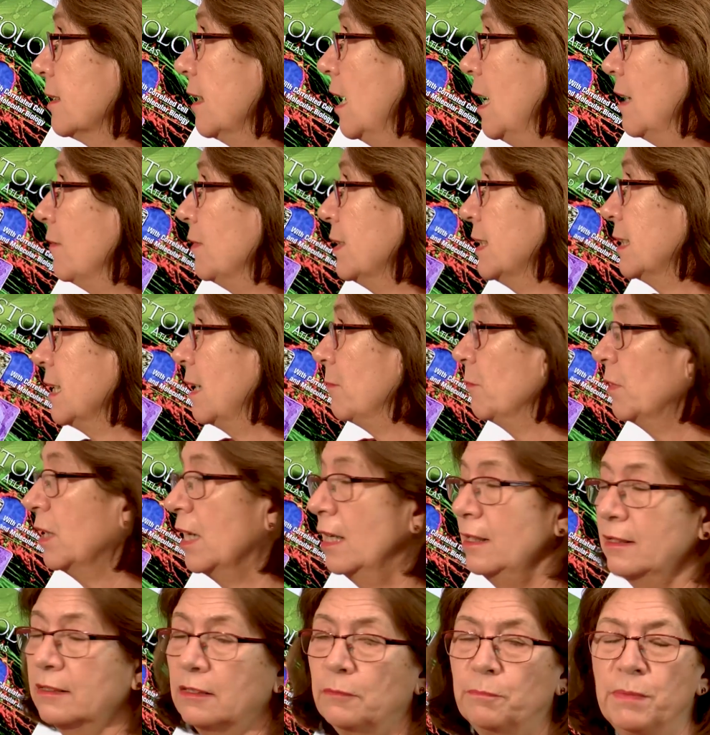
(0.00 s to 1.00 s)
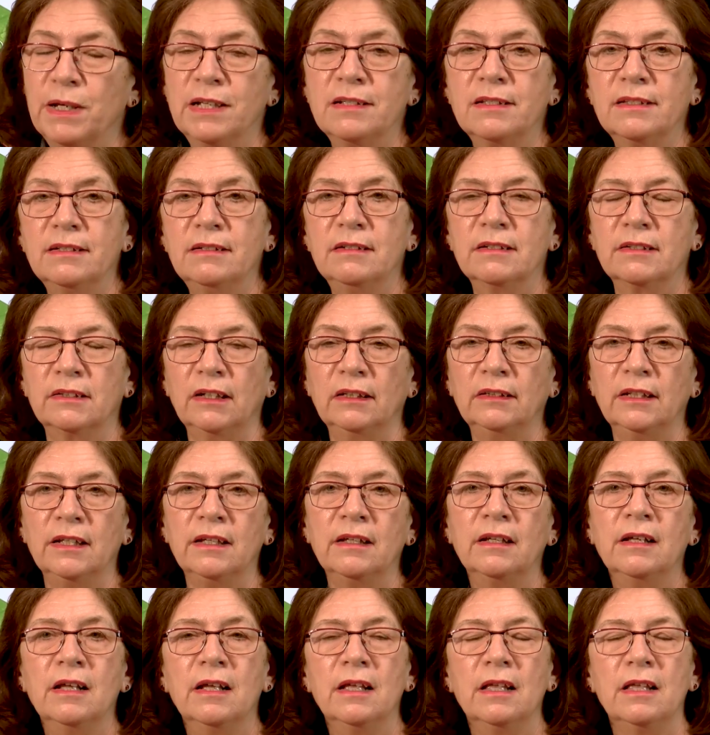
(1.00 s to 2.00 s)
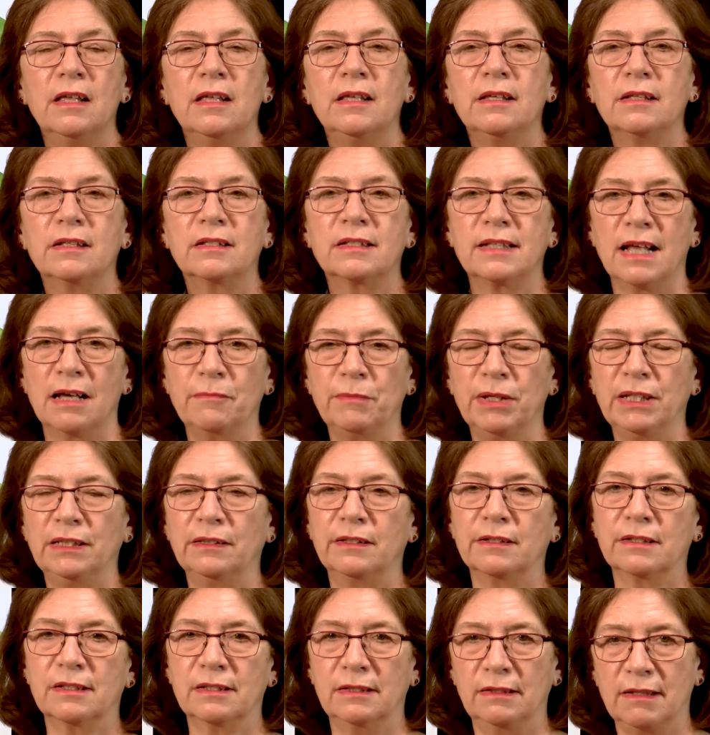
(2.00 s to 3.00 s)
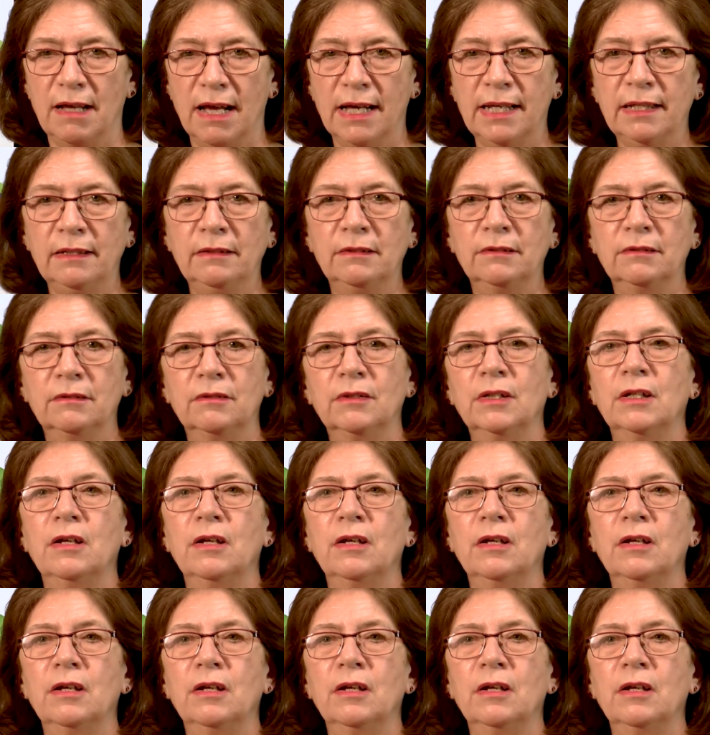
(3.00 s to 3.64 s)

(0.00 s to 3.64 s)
have some colored pencils ready, examine the slide.